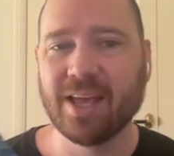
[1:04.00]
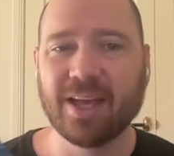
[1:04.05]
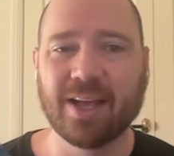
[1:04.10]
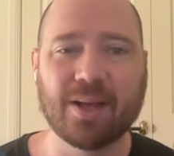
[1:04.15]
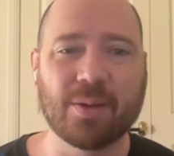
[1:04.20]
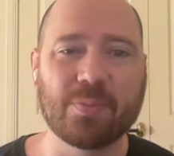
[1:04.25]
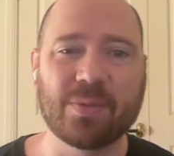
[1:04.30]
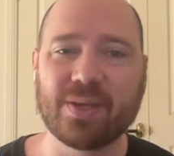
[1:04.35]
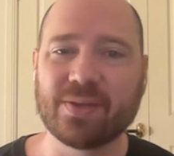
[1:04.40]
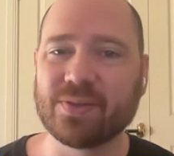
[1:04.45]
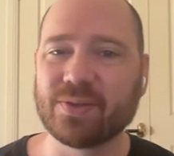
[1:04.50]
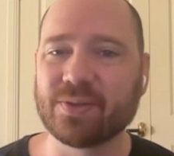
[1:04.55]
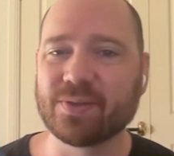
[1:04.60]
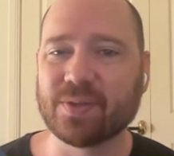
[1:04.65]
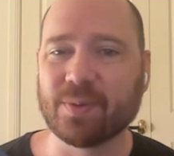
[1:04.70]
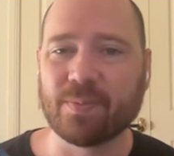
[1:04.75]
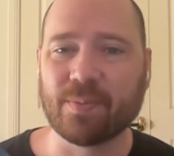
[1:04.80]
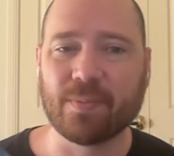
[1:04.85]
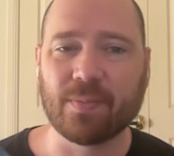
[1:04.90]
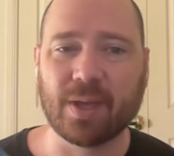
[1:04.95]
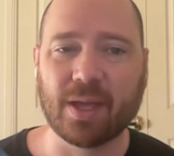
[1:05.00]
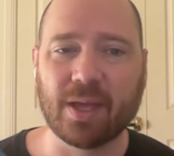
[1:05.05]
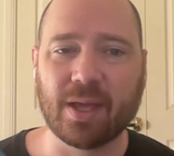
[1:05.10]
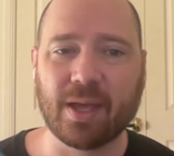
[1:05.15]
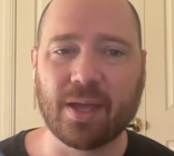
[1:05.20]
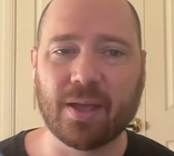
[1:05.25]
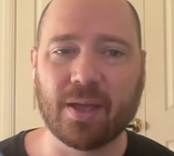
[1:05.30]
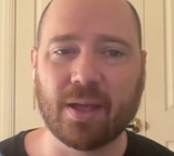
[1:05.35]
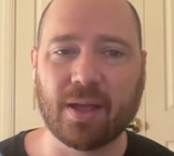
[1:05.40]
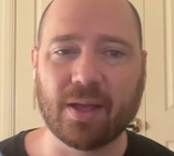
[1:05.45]
These are some
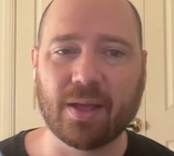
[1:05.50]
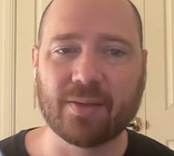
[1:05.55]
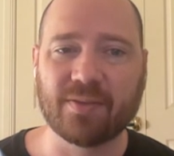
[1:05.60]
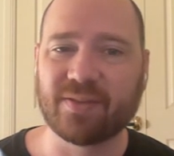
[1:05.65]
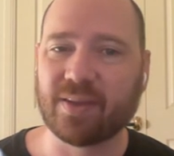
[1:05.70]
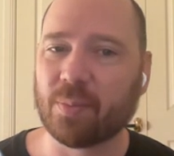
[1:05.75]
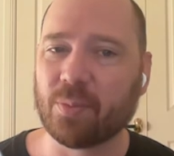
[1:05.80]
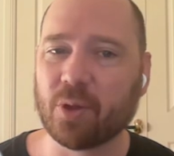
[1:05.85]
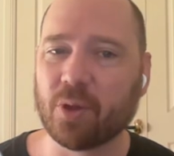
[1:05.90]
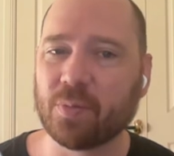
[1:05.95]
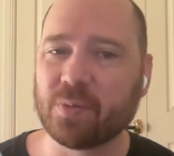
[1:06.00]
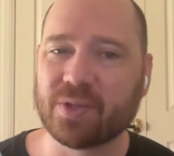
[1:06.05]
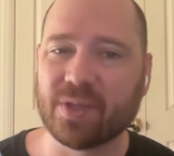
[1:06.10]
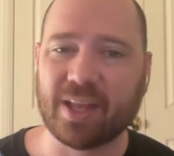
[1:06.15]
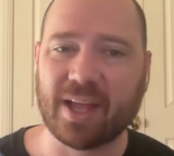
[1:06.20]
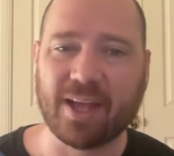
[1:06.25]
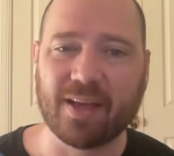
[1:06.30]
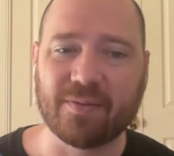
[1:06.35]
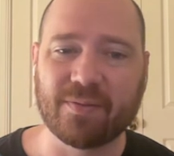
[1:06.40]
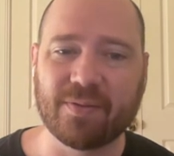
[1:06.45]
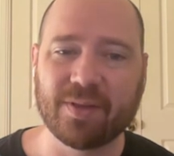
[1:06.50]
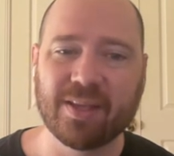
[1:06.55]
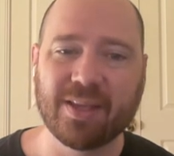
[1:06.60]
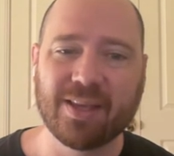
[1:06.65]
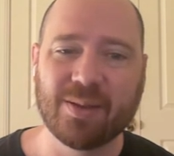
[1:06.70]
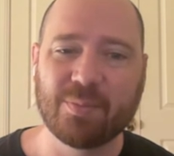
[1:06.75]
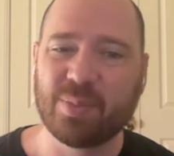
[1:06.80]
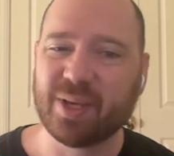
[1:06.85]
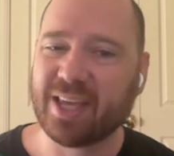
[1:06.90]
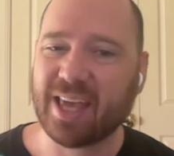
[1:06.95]
suburbs that have
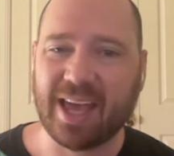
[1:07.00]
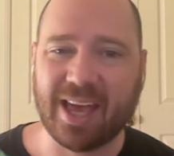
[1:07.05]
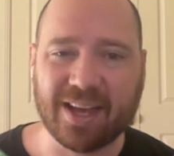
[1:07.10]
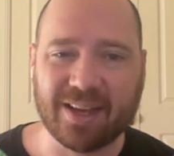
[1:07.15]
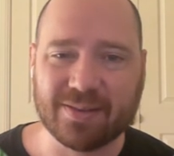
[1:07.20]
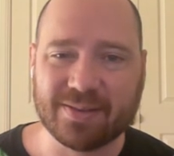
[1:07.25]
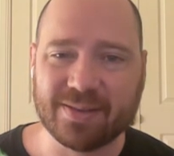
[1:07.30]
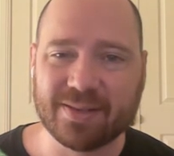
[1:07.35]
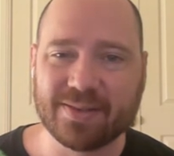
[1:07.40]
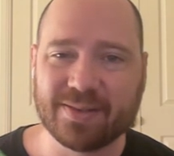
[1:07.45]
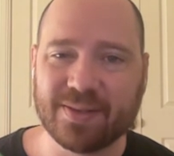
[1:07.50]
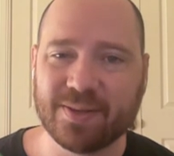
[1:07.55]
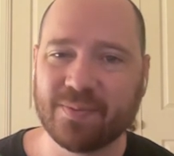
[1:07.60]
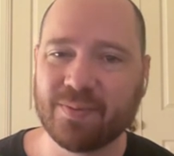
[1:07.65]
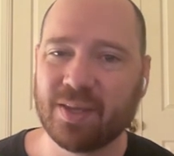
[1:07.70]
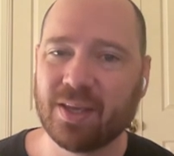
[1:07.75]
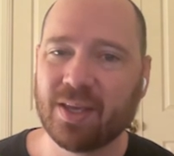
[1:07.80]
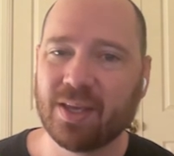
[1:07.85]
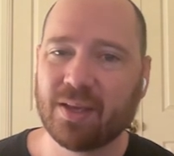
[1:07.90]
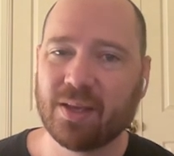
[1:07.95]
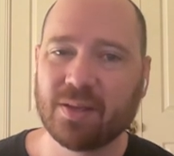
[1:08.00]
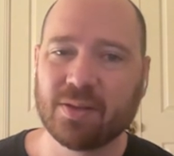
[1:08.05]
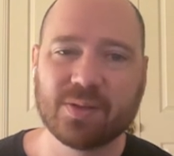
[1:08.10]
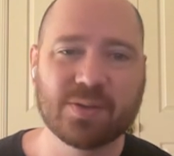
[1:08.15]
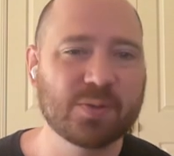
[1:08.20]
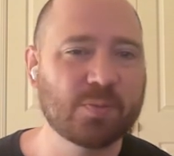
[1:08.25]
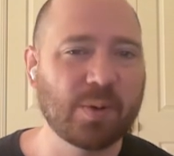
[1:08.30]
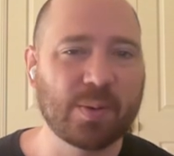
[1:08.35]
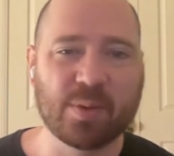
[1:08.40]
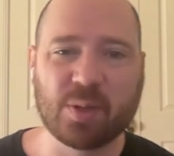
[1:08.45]
big houses,
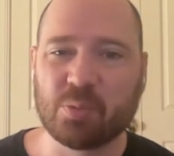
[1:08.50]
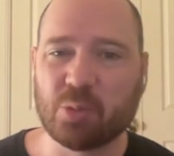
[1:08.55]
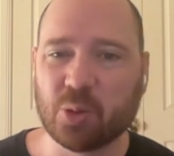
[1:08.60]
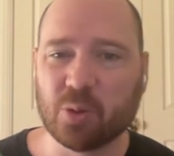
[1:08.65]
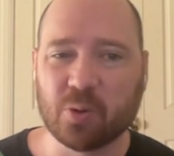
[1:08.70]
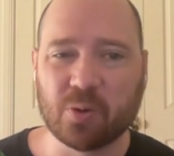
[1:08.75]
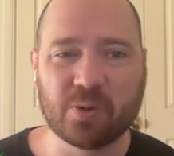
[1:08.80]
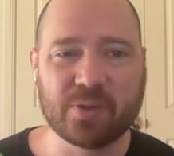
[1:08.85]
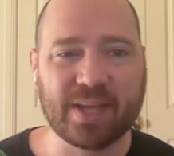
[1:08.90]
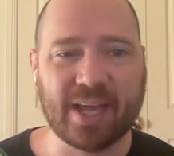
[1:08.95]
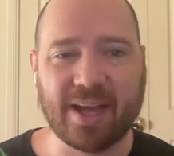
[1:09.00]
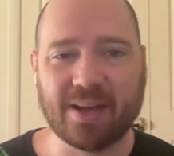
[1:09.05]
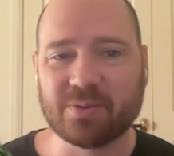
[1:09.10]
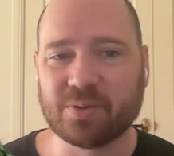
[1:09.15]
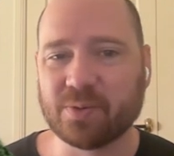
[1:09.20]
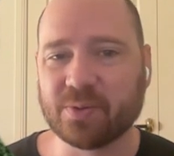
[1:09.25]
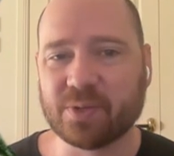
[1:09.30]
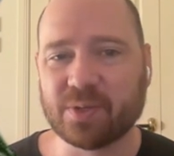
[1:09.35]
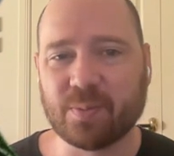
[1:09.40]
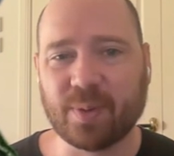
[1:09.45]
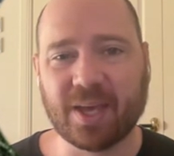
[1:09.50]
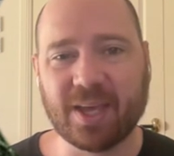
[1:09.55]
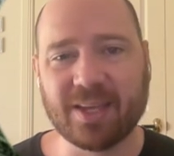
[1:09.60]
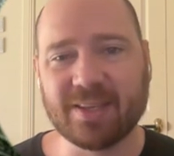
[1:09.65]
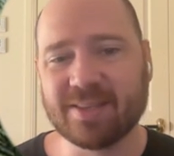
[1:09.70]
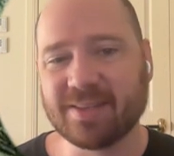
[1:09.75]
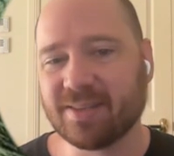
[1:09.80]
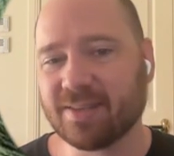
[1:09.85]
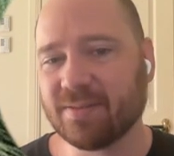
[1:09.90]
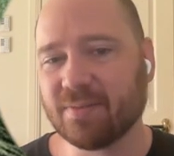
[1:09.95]
swimming pools, outdoor
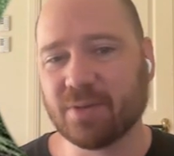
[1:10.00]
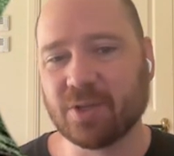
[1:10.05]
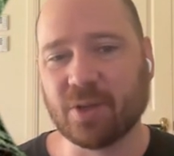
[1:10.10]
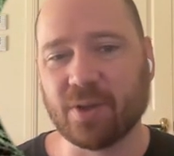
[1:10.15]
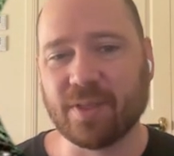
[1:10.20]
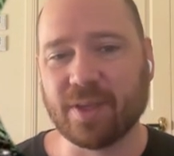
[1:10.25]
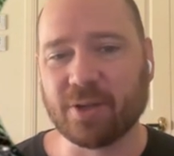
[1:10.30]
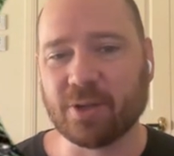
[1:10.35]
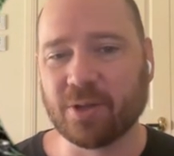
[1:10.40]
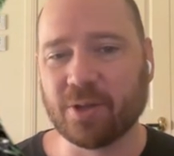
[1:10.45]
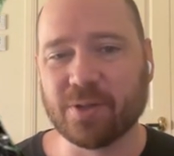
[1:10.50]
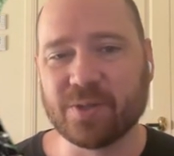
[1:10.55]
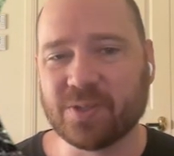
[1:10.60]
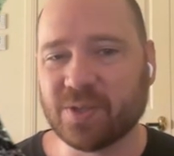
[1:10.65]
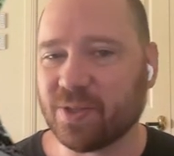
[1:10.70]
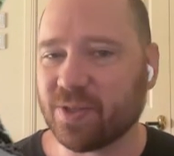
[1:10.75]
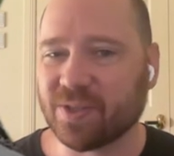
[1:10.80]
space. You know, they're close to the